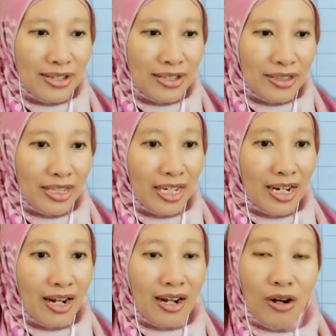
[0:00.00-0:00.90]
they
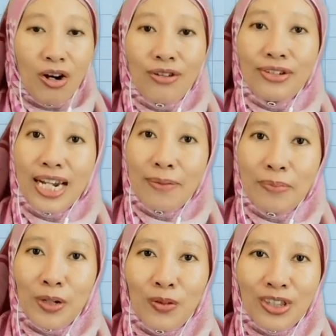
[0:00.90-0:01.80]
are
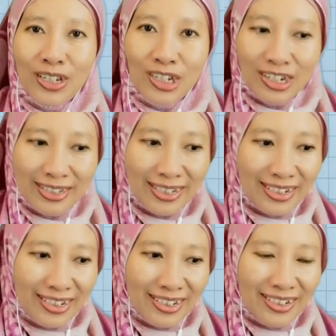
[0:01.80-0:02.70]
overlapping with each other.